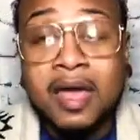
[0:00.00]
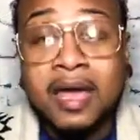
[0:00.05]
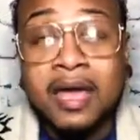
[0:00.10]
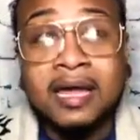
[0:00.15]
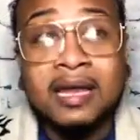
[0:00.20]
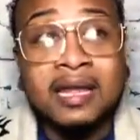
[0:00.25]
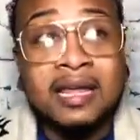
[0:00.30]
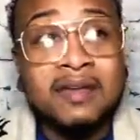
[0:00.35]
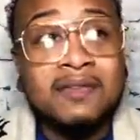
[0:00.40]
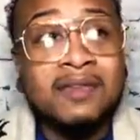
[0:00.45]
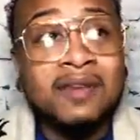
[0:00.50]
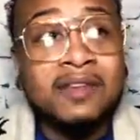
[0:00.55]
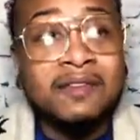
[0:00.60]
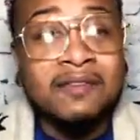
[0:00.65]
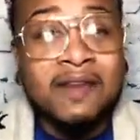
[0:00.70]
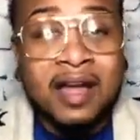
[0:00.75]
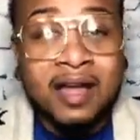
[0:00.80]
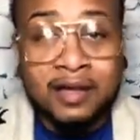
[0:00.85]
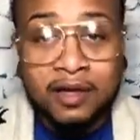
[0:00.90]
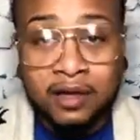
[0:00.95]
And even
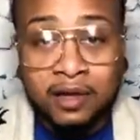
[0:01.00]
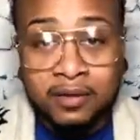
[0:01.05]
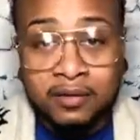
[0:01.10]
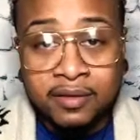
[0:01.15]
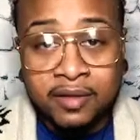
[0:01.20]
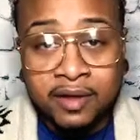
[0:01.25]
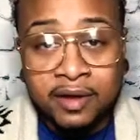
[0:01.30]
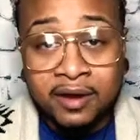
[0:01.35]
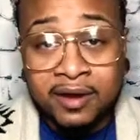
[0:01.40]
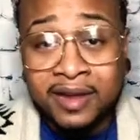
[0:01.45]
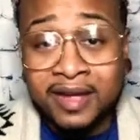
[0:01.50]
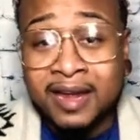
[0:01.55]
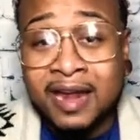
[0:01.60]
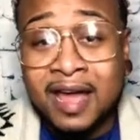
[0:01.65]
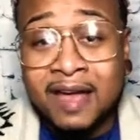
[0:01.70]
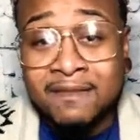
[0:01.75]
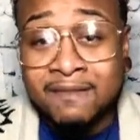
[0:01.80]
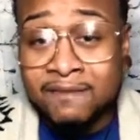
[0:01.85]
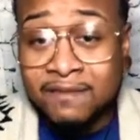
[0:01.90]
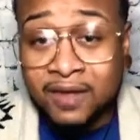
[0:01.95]
if I go there and
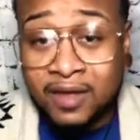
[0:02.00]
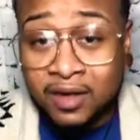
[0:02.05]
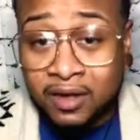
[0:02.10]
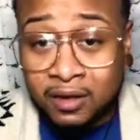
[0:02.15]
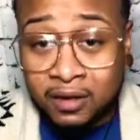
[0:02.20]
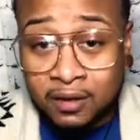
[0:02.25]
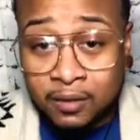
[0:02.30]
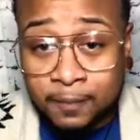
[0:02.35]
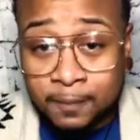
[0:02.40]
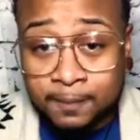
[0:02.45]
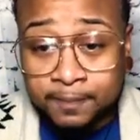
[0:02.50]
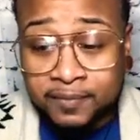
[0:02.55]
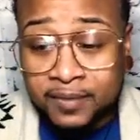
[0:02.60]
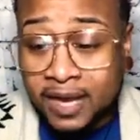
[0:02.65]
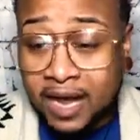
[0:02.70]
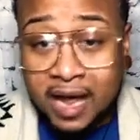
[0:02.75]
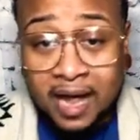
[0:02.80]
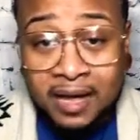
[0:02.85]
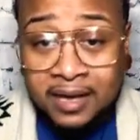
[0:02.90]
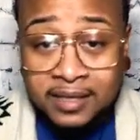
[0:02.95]
I fail,
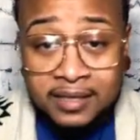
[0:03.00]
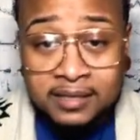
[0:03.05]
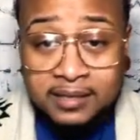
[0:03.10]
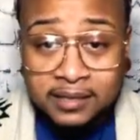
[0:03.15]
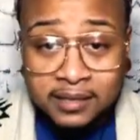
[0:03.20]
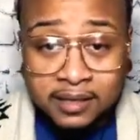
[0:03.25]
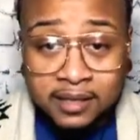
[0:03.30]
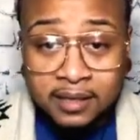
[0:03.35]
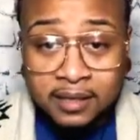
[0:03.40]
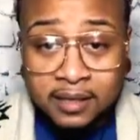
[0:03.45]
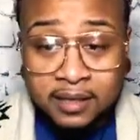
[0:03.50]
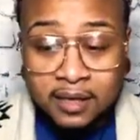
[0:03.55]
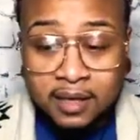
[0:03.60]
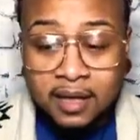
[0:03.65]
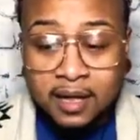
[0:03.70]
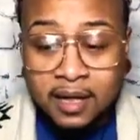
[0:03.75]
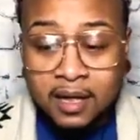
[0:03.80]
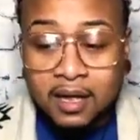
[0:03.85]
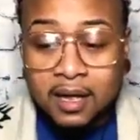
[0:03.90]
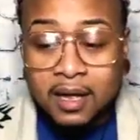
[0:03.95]
honestly,
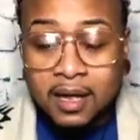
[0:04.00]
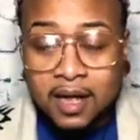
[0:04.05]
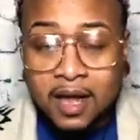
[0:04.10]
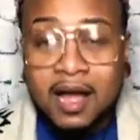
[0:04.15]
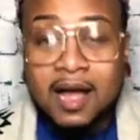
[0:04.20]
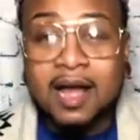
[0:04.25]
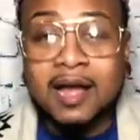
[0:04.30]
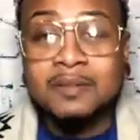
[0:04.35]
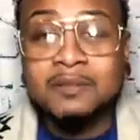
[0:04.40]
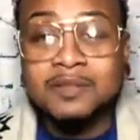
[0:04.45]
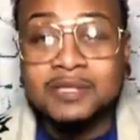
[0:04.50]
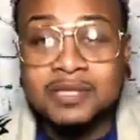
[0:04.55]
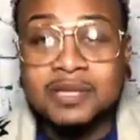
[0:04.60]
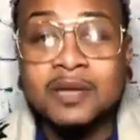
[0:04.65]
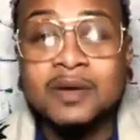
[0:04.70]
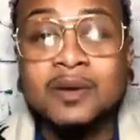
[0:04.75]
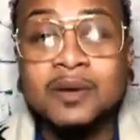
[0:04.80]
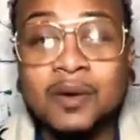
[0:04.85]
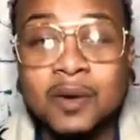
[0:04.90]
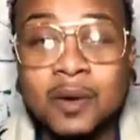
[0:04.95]
I'm
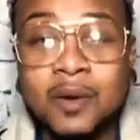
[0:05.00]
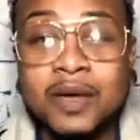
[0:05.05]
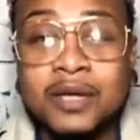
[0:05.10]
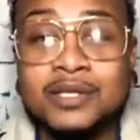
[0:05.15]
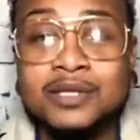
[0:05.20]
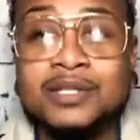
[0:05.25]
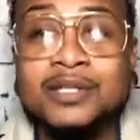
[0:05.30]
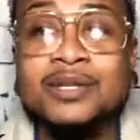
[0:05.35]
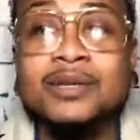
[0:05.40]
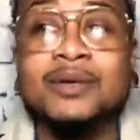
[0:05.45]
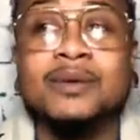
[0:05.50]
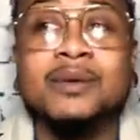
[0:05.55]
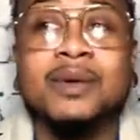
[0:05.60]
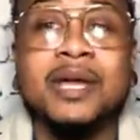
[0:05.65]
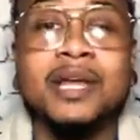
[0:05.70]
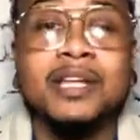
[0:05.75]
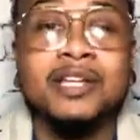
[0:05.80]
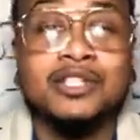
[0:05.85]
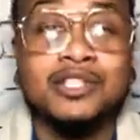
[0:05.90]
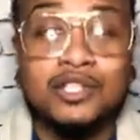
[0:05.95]
still going to
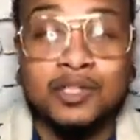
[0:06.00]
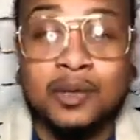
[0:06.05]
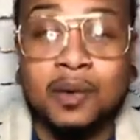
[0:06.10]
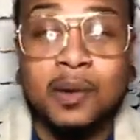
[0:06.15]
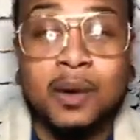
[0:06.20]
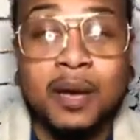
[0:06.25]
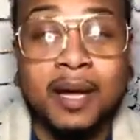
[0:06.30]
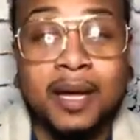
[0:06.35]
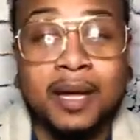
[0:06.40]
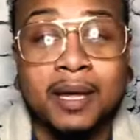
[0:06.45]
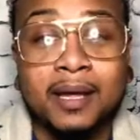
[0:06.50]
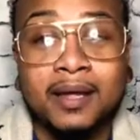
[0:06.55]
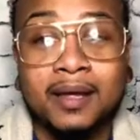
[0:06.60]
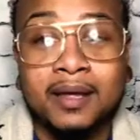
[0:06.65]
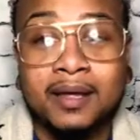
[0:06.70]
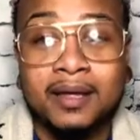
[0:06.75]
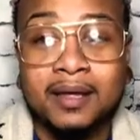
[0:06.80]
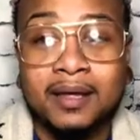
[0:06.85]
enjoy